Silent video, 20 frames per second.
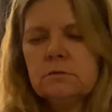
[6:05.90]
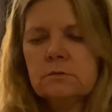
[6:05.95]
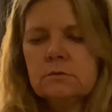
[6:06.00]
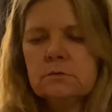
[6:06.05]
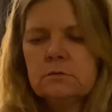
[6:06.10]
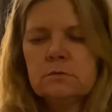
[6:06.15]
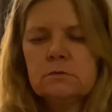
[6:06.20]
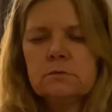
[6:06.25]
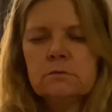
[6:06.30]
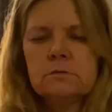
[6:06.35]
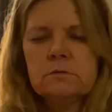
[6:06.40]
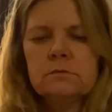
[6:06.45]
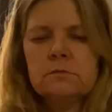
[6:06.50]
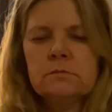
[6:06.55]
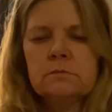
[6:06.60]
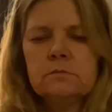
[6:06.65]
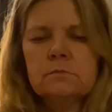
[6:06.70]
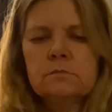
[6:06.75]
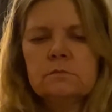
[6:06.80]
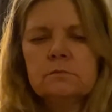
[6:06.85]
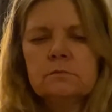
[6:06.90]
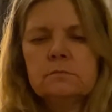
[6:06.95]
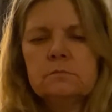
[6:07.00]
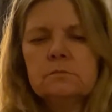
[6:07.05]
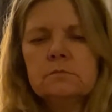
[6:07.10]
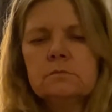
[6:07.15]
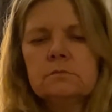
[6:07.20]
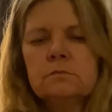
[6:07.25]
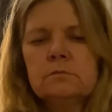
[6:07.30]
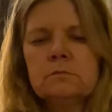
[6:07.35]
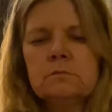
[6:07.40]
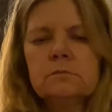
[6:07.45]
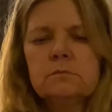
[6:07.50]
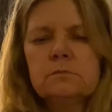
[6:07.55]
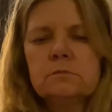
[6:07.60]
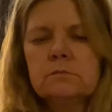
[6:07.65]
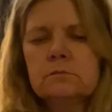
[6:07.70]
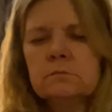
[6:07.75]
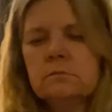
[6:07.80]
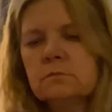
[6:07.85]

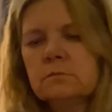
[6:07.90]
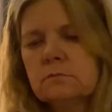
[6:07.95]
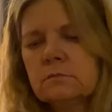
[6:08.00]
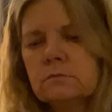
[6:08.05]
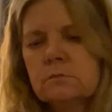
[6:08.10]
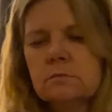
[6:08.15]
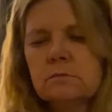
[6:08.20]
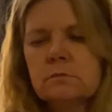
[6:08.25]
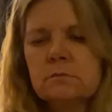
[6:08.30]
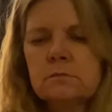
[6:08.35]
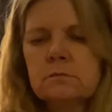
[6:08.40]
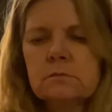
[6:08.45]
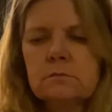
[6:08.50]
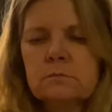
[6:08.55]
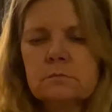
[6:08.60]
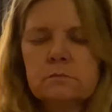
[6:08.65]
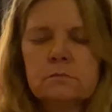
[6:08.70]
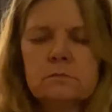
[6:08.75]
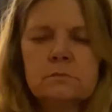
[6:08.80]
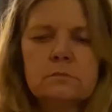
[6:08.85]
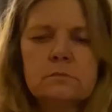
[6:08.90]
No one is speaking in this clip.